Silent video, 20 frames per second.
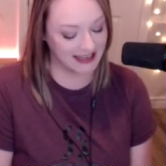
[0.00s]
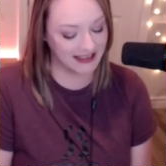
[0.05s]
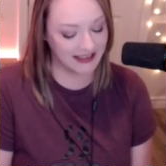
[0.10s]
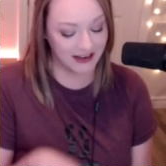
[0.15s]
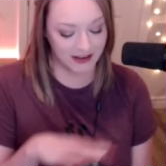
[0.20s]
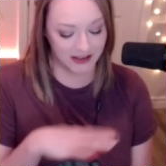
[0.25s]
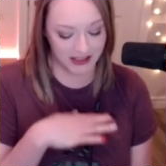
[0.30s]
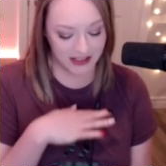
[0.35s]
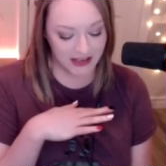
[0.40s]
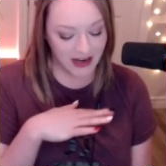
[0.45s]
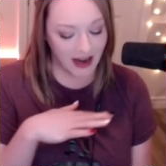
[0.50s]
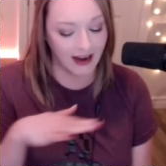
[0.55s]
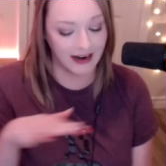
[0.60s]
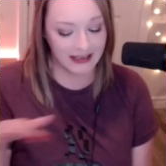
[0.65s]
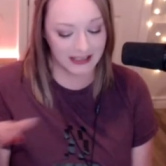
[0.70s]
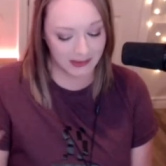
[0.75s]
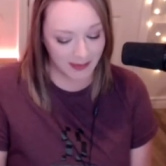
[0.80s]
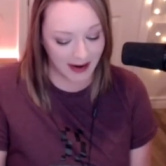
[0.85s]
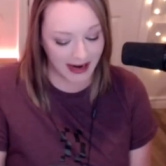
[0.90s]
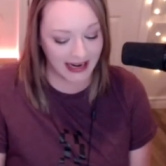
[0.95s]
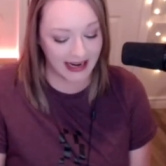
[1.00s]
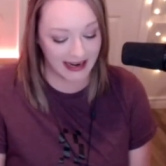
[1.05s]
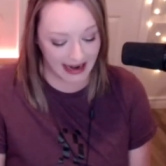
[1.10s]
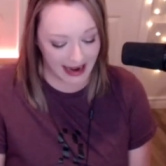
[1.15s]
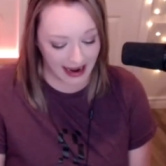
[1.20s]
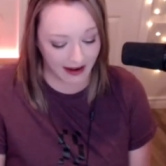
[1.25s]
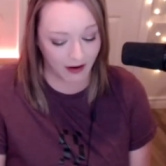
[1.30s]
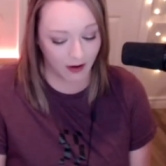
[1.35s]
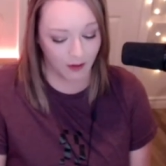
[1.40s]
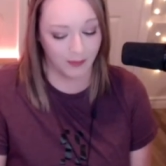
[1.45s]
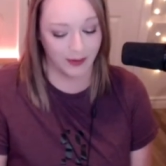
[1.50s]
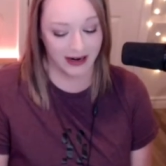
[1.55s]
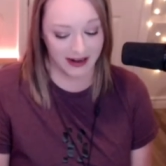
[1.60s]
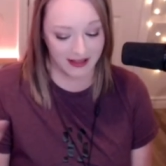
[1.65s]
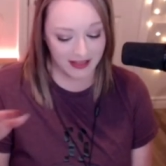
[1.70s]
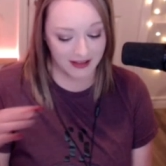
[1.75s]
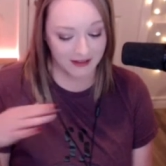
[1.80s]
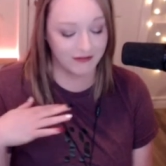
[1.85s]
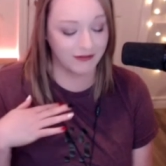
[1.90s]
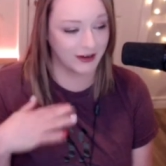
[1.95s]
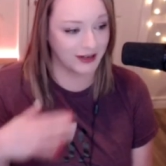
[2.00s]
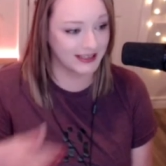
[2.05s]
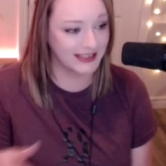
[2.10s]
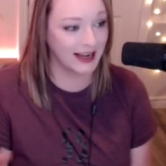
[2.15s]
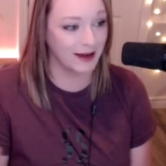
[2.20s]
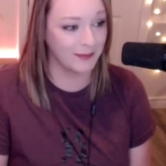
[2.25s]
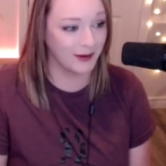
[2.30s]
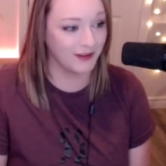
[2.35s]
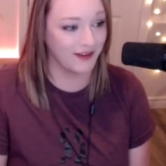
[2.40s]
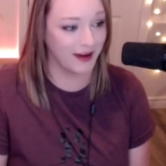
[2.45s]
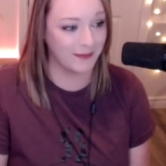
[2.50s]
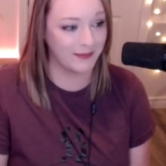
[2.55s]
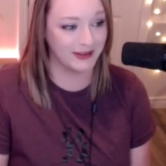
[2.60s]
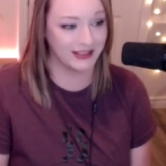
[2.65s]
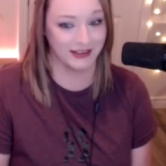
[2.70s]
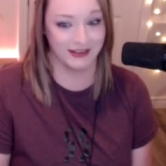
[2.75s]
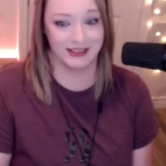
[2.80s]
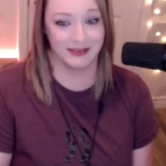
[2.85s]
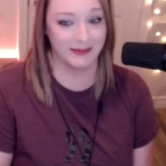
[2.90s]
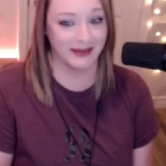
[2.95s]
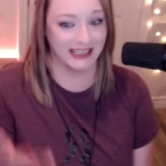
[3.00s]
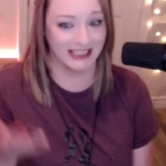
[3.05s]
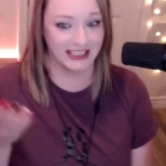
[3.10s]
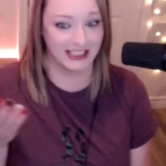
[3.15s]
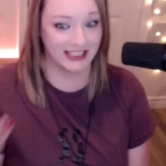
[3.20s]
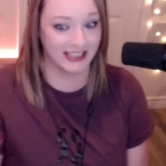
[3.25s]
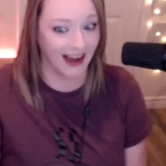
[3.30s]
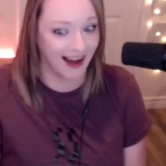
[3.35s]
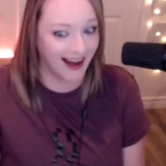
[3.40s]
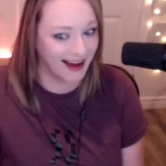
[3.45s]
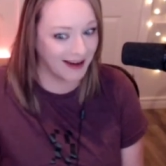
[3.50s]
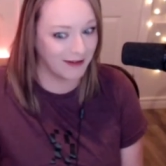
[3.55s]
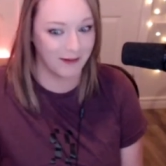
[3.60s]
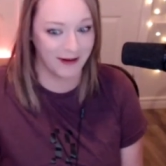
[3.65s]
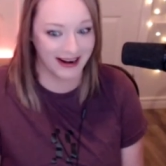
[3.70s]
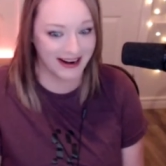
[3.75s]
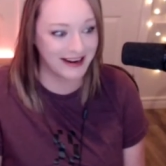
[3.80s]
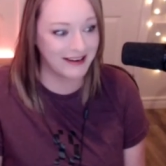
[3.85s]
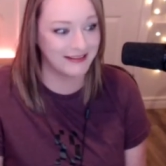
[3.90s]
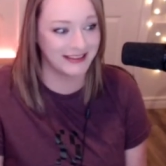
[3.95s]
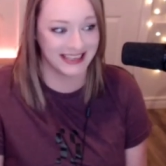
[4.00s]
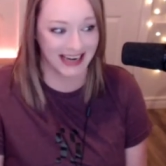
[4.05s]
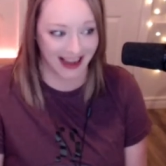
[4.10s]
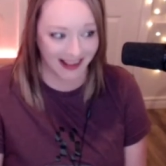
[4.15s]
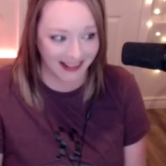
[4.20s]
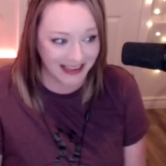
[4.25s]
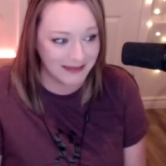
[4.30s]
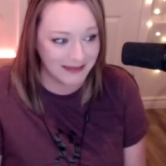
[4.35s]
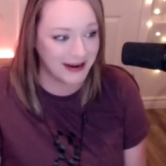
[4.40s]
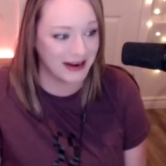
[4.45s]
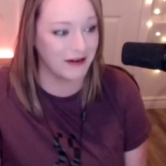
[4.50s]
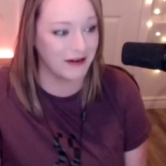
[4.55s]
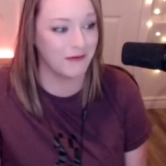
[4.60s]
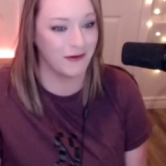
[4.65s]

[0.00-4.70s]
it, there's not as many now, but in the first couple of episodes, I'm like Scott, what are you telling me to